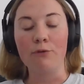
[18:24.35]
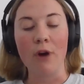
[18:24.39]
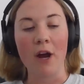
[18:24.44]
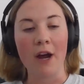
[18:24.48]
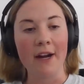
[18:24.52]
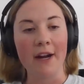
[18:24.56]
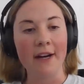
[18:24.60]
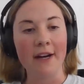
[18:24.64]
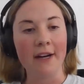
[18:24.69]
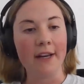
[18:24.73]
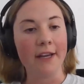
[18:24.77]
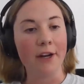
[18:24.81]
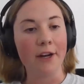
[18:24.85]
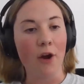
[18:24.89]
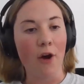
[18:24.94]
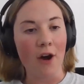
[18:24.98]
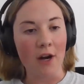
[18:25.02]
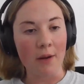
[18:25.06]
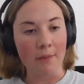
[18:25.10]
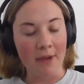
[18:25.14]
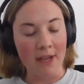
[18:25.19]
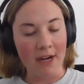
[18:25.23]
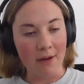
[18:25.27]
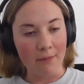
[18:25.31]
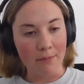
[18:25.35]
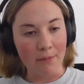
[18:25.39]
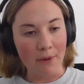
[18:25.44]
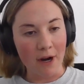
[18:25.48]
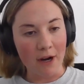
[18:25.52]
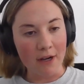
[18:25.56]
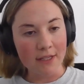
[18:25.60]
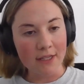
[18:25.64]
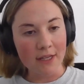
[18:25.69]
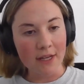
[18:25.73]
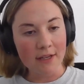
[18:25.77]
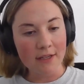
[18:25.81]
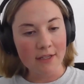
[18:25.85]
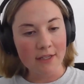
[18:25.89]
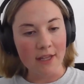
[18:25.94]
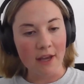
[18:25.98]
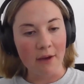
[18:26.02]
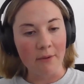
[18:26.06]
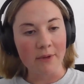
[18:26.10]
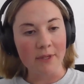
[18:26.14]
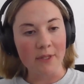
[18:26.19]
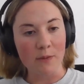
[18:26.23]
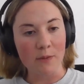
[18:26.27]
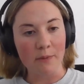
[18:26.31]
run an automated process
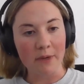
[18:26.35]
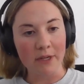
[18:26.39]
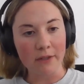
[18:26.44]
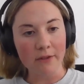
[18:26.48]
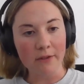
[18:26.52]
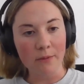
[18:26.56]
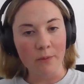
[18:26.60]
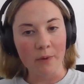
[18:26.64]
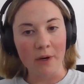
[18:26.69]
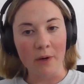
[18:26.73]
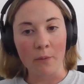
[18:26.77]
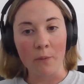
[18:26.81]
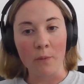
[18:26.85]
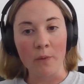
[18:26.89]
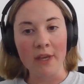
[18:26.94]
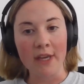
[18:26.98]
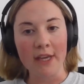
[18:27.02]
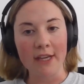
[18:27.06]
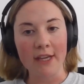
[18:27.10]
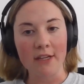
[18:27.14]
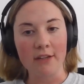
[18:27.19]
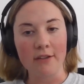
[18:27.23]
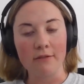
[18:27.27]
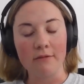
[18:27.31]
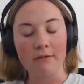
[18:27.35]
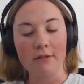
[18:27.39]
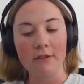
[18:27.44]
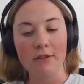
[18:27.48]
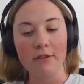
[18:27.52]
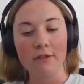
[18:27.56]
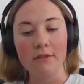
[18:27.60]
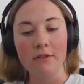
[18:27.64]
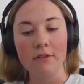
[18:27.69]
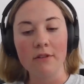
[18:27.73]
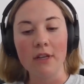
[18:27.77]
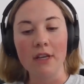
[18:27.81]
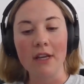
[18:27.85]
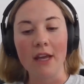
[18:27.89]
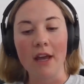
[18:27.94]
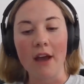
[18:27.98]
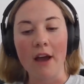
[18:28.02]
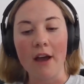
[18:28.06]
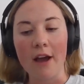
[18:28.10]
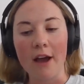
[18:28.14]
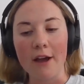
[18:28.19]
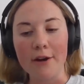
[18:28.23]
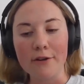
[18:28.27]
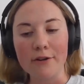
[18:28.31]
that was built where we can
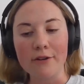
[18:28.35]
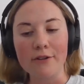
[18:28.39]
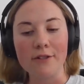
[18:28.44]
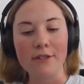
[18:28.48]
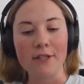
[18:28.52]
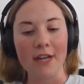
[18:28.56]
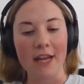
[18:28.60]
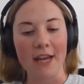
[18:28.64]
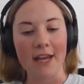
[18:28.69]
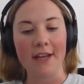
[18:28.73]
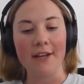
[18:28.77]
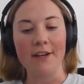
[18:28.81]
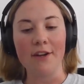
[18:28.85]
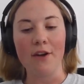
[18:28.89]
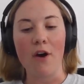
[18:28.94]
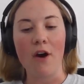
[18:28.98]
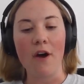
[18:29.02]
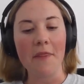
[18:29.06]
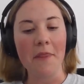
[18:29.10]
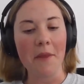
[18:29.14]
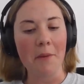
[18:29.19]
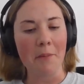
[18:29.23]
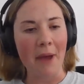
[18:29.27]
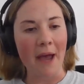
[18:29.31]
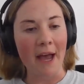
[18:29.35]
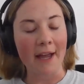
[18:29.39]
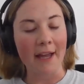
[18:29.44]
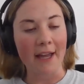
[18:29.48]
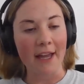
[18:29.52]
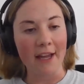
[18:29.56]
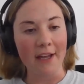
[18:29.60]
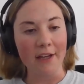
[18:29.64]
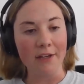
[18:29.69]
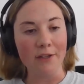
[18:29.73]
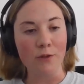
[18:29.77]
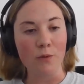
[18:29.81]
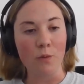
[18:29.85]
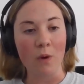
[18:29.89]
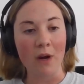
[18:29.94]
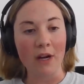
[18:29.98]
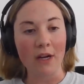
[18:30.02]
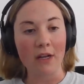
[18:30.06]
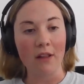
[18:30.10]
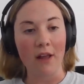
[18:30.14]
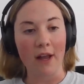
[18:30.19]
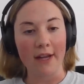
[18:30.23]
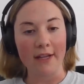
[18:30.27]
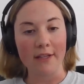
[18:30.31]
understand on the back end
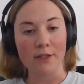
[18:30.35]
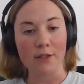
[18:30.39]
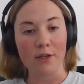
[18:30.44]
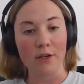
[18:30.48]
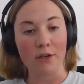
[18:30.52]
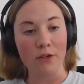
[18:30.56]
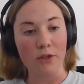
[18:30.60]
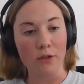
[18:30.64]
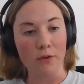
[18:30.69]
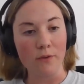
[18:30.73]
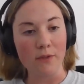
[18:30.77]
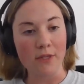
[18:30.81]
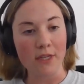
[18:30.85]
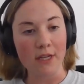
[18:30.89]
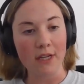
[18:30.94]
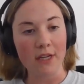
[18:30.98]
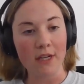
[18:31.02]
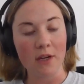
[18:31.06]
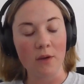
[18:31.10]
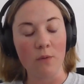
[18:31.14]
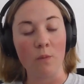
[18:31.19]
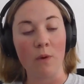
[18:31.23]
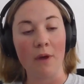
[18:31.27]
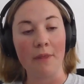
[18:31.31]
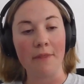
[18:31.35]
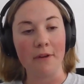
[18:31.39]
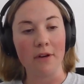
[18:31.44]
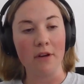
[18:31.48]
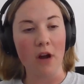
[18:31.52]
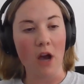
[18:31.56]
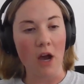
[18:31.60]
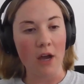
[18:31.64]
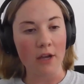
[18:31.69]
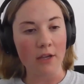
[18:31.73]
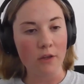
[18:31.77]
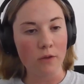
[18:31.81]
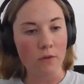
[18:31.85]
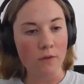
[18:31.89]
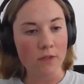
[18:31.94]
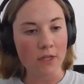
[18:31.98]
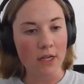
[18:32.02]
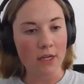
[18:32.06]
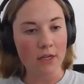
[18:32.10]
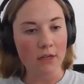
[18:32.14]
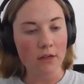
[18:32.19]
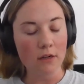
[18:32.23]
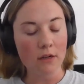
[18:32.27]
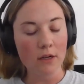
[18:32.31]
what clients are using and what they're not
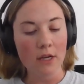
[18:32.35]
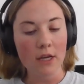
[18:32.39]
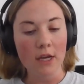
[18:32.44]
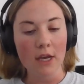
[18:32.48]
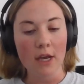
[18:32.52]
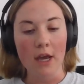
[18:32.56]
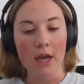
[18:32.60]
using.